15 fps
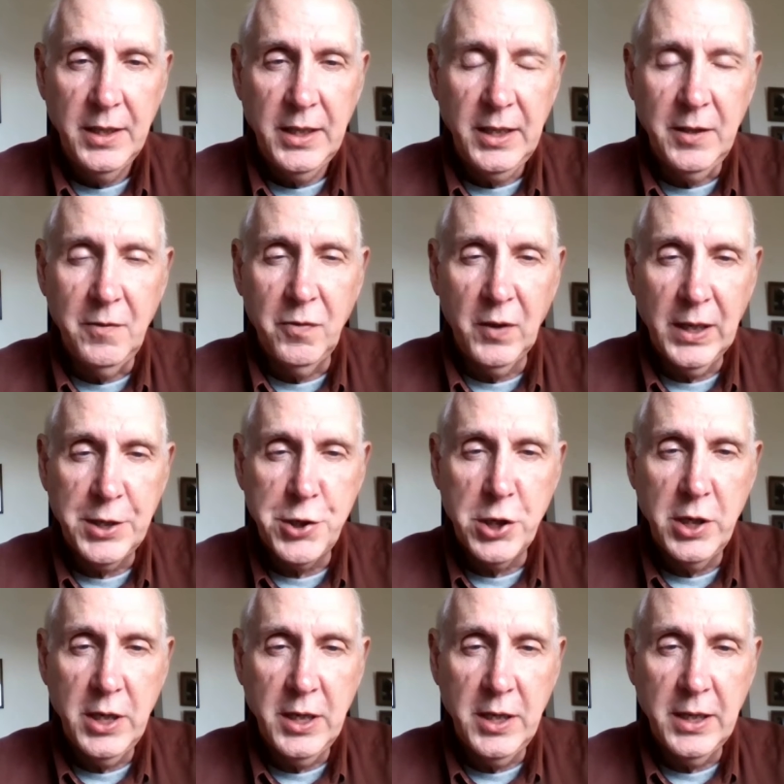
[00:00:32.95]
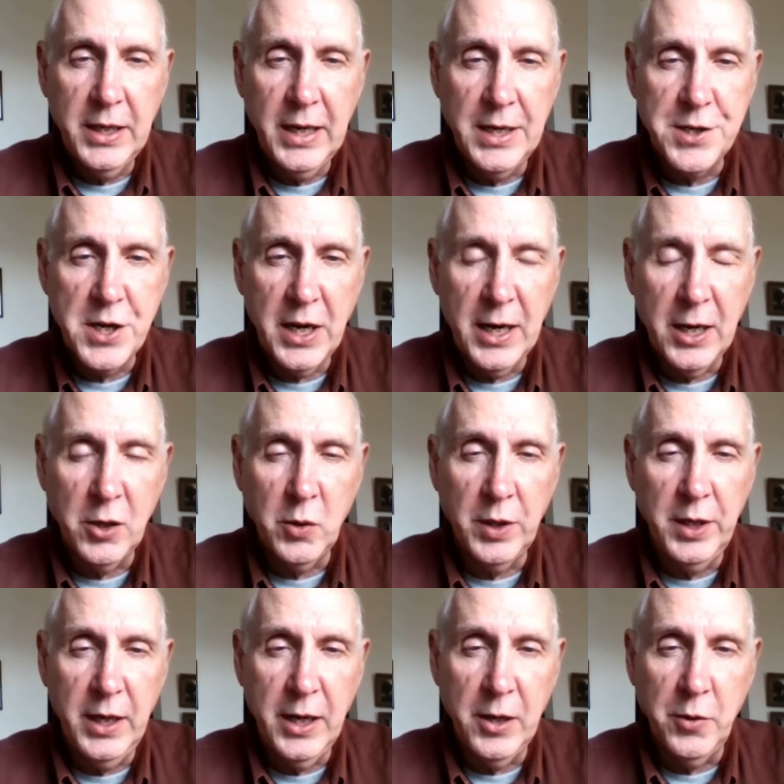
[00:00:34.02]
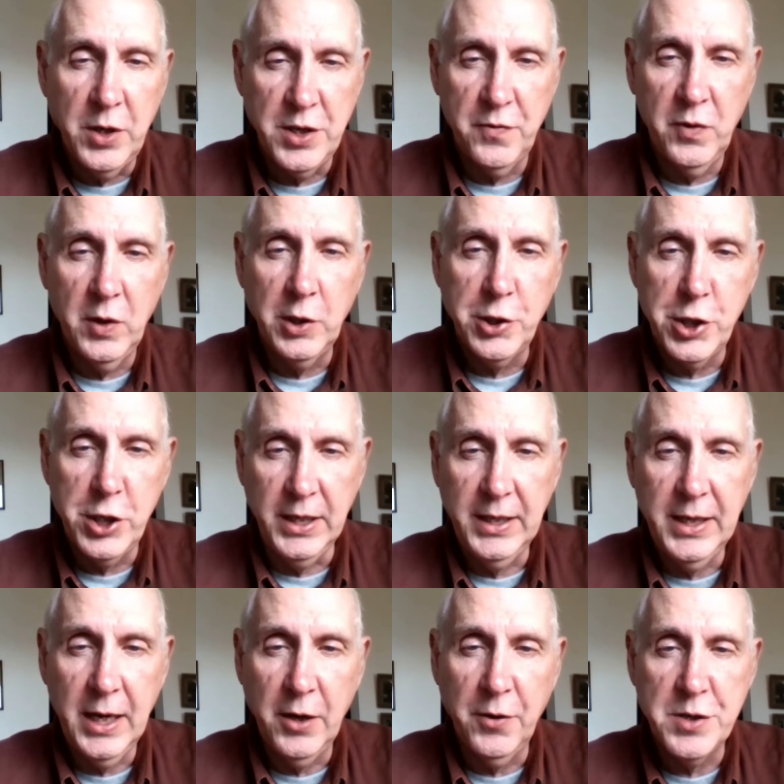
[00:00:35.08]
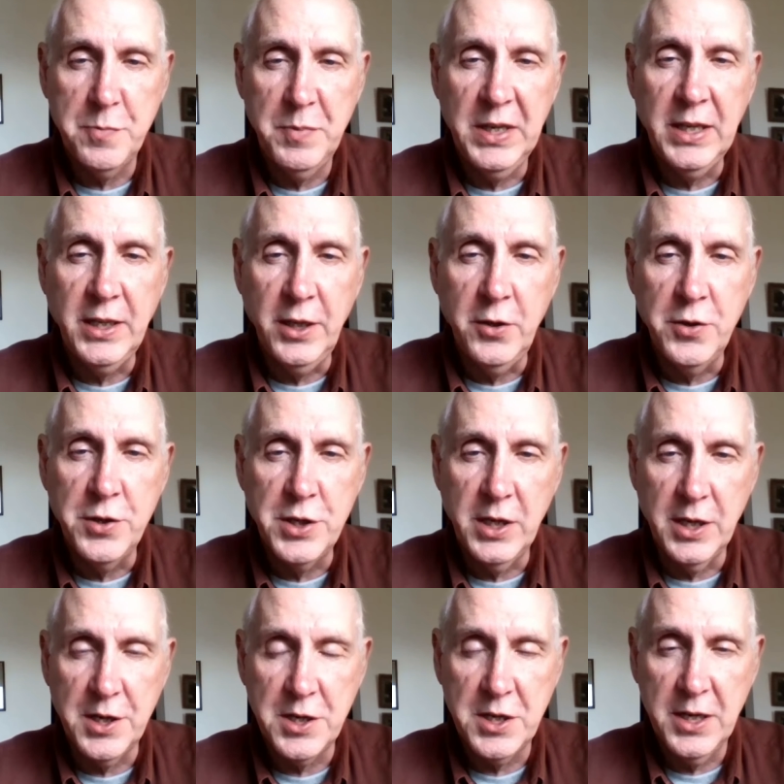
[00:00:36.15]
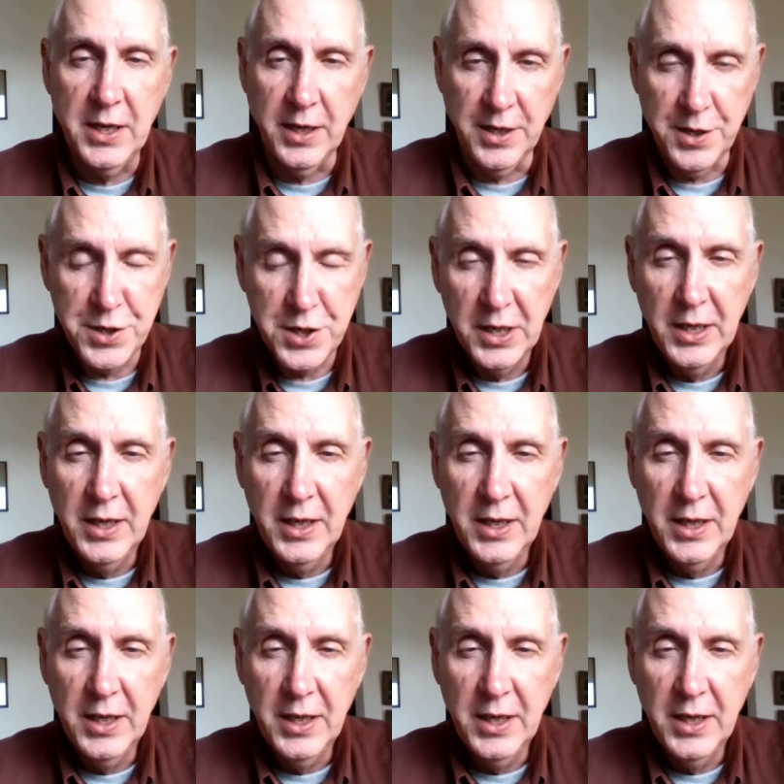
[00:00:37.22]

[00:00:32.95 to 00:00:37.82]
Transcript: Inflection indicates how a noun is functioning, how it's being used in a sentence.